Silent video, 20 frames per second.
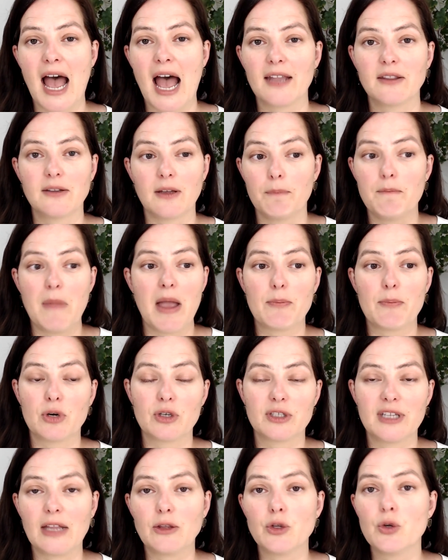
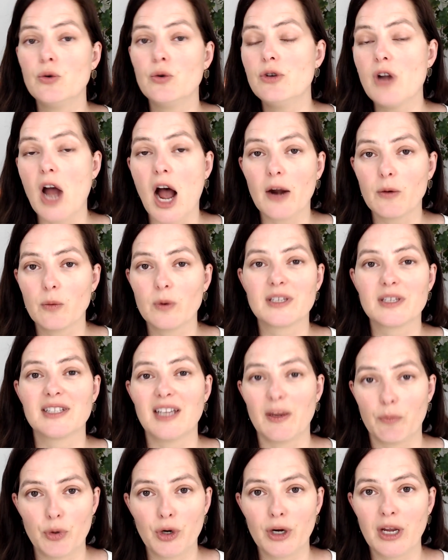members that do not
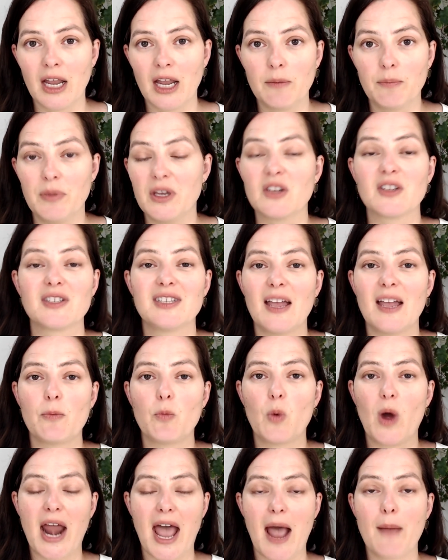reciprocate, because then
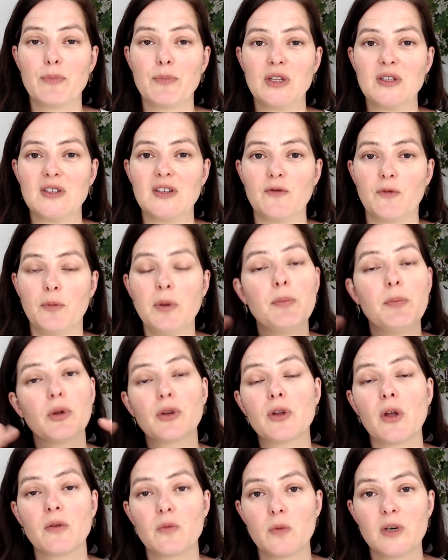what happens if people
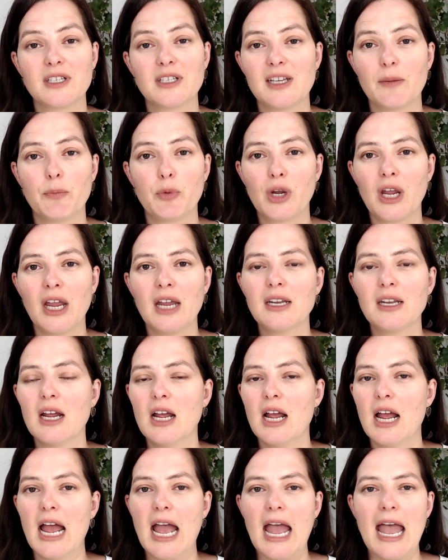don't reciprocate,
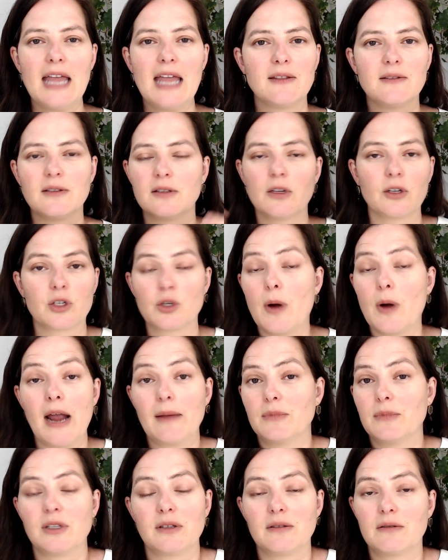the
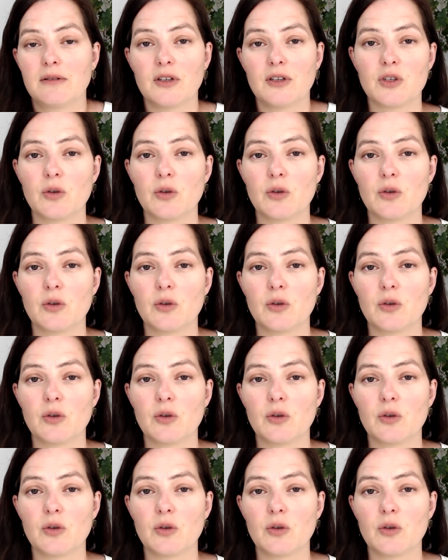tribe doesn't